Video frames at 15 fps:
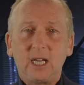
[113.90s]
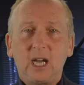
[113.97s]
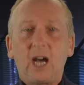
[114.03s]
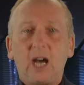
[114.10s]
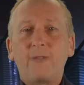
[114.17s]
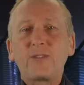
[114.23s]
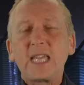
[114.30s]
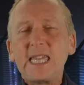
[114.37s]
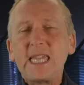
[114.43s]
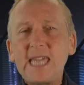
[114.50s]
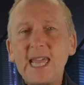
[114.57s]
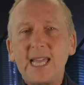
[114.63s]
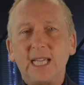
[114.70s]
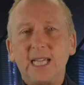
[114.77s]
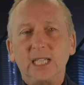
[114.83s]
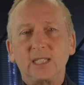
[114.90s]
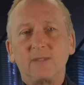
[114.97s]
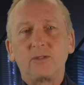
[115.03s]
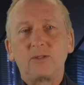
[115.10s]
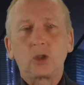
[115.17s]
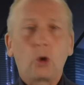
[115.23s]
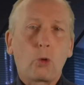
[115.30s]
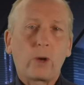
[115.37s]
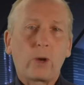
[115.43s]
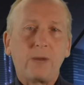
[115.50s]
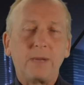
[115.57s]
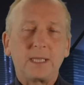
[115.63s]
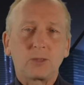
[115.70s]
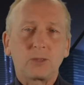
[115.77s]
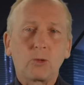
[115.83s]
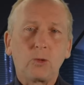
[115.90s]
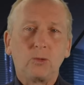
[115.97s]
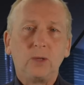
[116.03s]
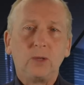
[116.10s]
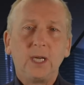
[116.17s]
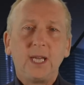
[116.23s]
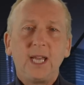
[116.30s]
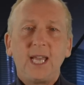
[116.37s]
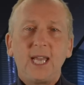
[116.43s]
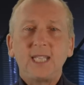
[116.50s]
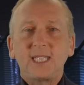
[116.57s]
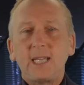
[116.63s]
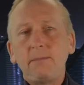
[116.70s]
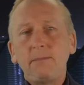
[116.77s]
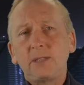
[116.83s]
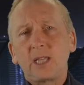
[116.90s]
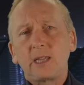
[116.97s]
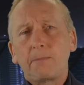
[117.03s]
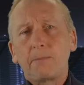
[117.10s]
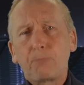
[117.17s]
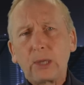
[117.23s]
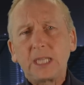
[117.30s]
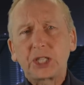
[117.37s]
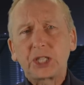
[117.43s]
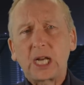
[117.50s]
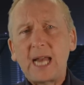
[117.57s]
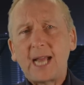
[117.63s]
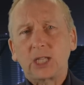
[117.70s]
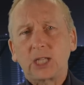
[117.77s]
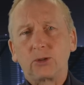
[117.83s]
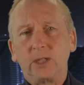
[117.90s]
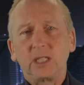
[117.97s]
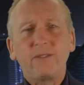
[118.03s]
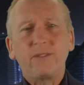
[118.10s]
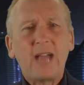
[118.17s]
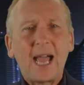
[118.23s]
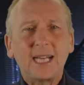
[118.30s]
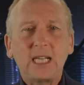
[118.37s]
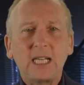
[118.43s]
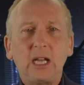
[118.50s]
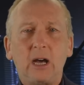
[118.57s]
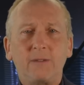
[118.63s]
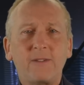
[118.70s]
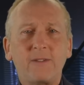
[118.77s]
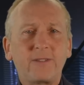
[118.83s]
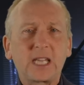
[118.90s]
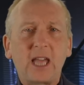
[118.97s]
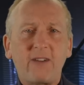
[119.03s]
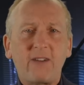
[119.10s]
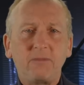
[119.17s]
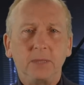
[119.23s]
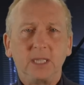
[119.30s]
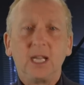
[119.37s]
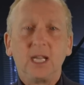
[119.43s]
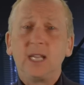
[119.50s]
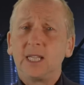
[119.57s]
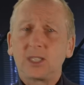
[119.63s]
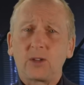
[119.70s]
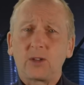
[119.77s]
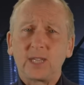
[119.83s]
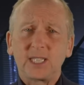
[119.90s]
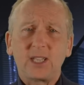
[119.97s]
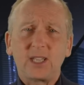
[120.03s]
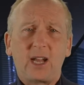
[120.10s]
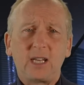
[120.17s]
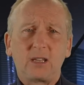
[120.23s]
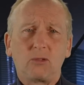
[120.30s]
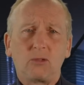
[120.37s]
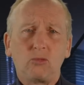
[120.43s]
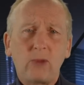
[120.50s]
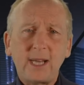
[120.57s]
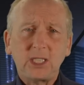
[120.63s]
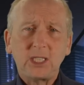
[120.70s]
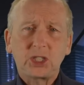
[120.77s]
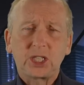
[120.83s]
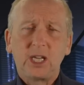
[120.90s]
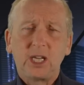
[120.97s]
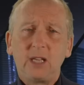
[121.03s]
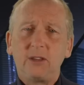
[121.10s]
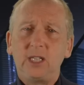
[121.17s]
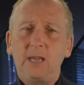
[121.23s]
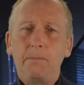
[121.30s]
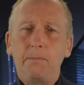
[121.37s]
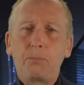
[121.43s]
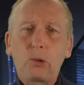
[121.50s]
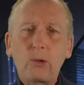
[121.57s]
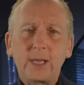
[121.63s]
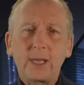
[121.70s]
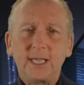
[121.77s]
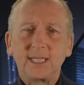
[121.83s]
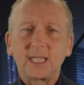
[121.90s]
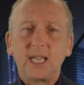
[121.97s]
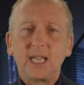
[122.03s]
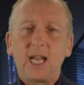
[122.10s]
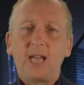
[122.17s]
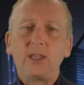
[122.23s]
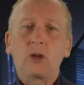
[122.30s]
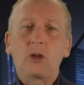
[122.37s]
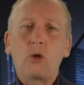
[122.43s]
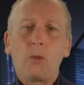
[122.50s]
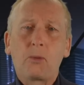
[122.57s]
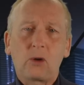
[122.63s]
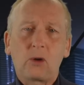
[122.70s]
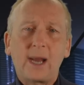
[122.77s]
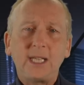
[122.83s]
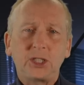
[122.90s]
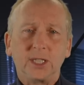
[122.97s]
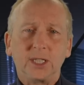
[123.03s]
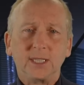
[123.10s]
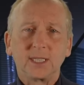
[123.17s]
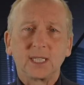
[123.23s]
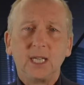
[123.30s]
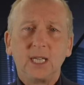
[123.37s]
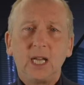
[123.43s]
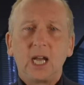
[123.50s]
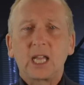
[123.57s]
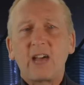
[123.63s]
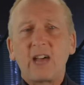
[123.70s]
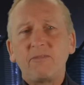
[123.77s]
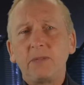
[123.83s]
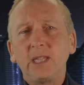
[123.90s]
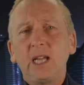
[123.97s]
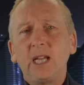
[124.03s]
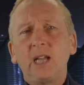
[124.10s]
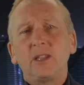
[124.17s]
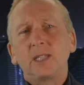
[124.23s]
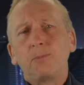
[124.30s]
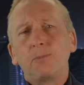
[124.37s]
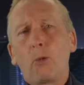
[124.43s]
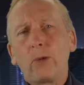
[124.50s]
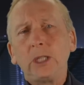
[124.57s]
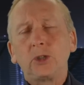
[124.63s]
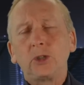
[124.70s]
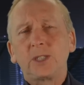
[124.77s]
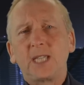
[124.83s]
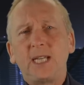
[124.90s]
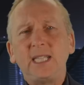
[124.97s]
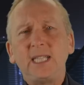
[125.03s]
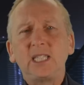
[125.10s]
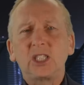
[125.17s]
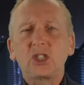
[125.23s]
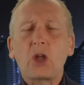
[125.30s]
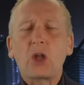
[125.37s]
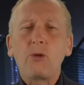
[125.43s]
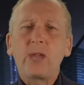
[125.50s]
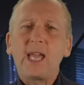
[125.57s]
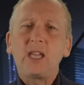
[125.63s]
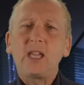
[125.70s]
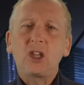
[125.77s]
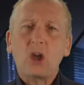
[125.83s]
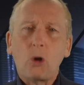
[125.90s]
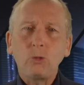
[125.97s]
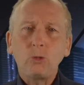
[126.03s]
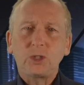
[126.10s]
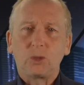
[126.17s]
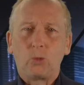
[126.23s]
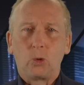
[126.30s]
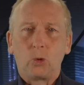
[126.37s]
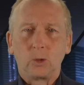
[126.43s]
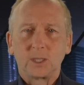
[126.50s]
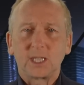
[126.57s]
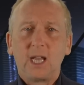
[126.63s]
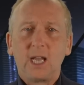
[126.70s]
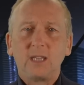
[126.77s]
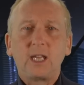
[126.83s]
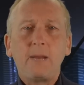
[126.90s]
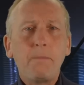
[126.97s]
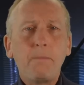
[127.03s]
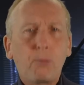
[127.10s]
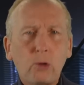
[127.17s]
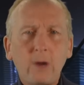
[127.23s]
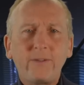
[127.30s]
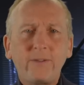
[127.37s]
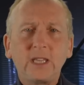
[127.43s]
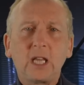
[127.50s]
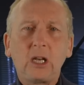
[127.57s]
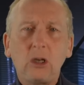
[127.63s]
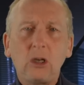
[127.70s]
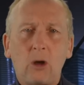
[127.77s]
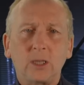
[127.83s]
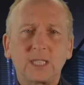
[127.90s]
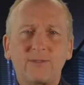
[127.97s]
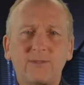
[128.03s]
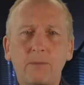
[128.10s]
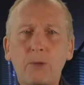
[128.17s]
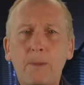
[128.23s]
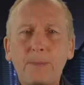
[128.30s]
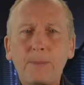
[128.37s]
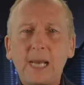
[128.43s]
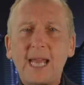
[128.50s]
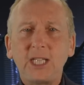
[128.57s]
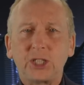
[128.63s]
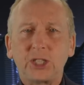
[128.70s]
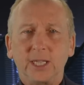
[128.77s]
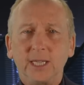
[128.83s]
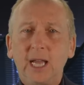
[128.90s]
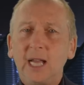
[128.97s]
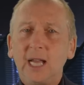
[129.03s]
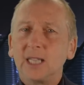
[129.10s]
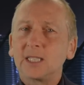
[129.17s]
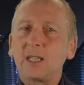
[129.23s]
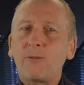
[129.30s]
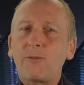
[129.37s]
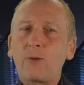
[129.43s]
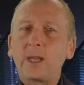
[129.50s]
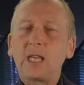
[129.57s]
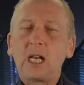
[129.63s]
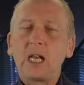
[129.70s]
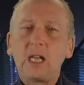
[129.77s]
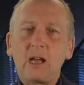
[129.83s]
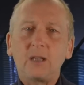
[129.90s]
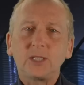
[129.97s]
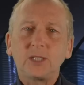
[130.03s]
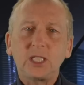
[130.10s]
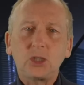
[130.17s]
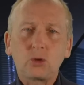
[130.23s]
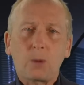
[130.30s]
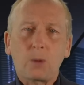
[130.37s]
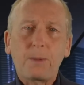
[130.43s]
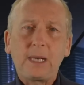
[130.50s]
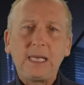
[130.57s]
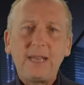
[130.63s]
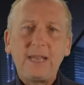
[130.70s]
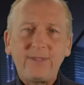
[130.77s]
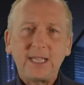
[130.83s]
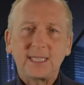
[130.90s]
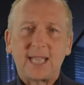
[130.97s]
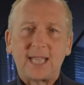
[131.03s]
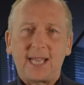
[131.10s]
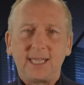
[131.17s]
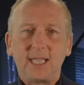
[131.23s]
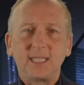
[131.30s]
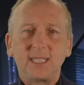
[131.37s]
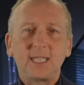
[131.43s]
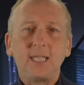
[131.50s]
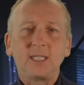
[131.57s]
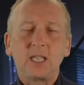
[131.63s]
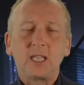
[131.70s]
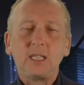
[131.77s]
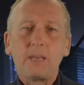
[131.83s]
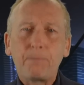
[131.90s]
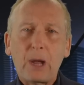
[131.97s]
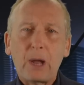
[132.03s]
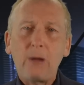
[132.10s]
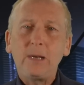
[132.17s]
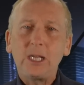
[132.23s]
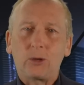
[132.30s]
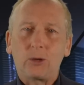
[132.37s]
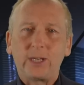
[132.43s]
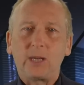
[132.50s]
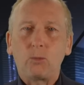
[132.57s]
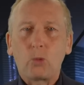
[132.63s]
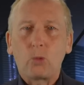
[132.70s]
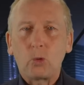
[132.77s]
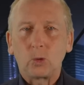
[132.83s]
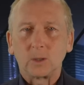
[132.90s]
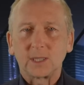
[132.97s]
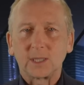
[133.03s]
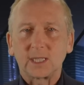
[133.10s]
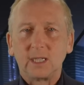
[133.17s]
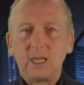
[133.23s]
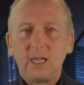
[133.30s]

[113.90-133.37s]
After years of Tory misrule, it seems that the British electorate have had enough of a government that's on the side of the rich, the employers and the corporations. A government that's more interested in stoking culture wars than improving the lot of a population suffering the largest drop in living standards since the Napoleonic Wars.